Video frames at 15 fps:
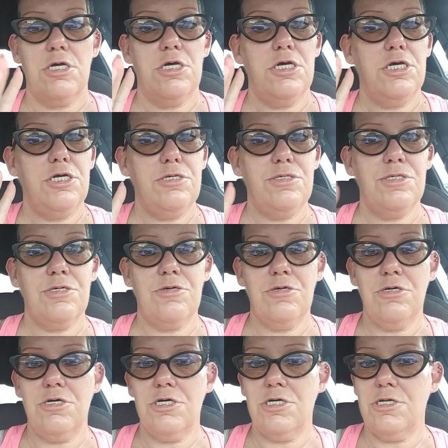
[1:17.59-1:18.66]
He's
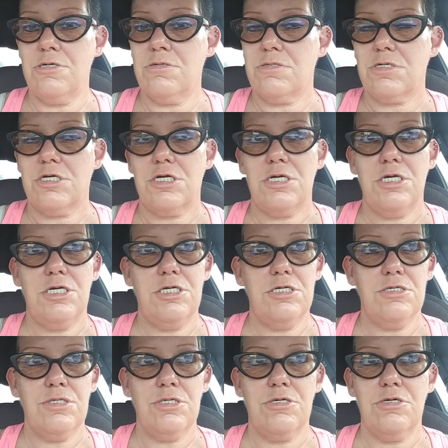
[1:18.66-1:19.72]
good. He
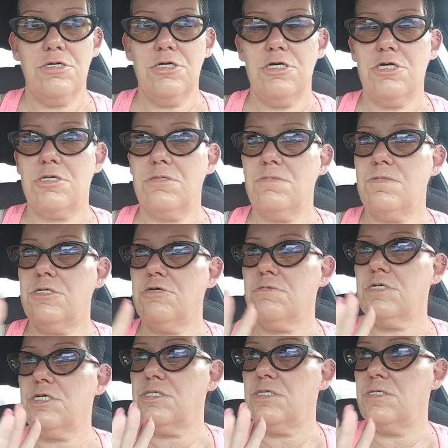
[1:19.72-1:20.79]
is good. There
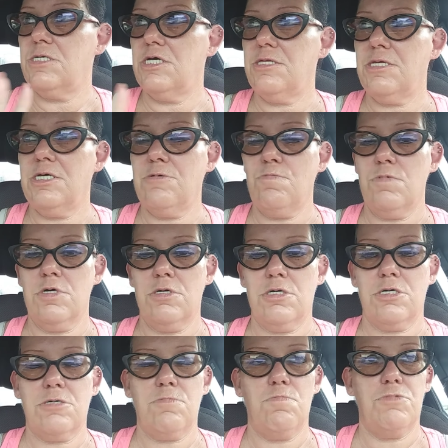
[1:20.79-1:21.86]
is nothing
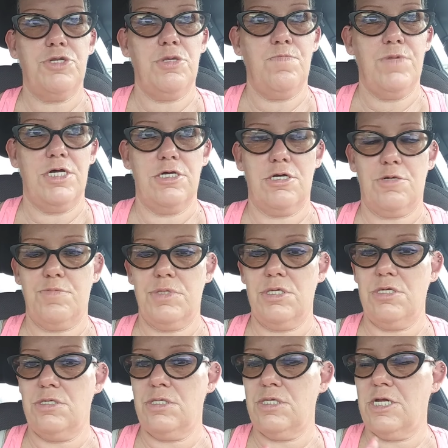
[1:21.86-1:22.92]
wrong with the
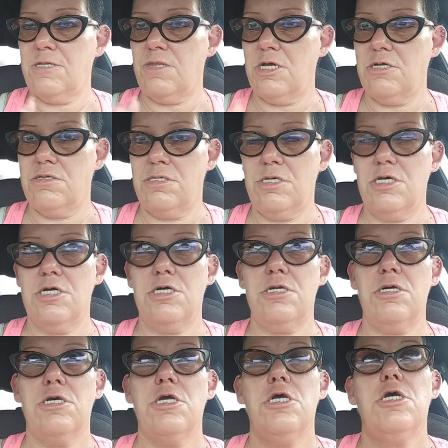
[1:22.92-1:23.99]
biopsies that they did.
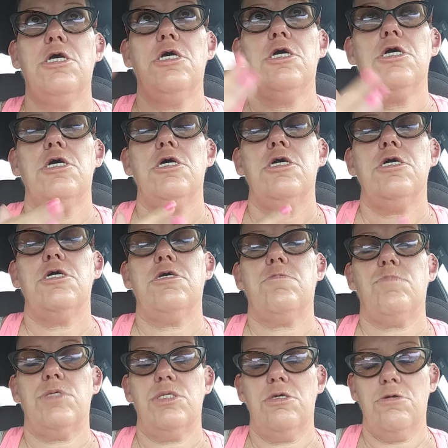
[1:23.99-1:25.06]
I am
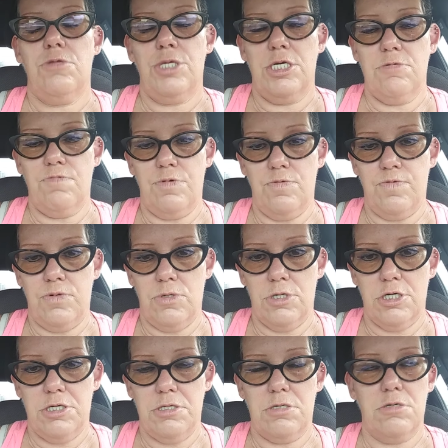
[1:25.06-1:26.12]
so thankful for
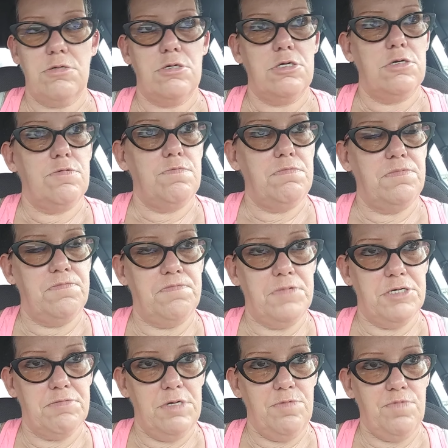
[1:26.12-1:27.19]
it.
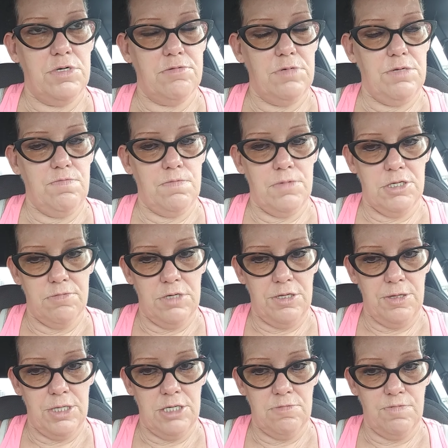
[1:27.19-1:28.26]
Very, very, very
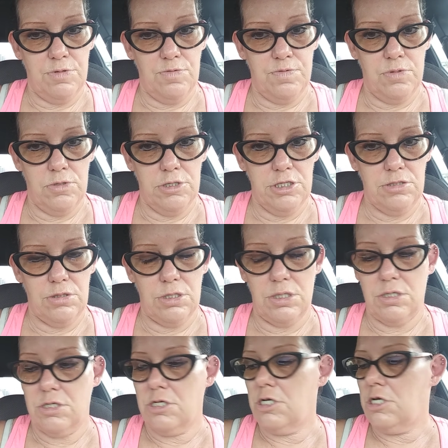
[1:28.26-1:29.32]
thankful for it.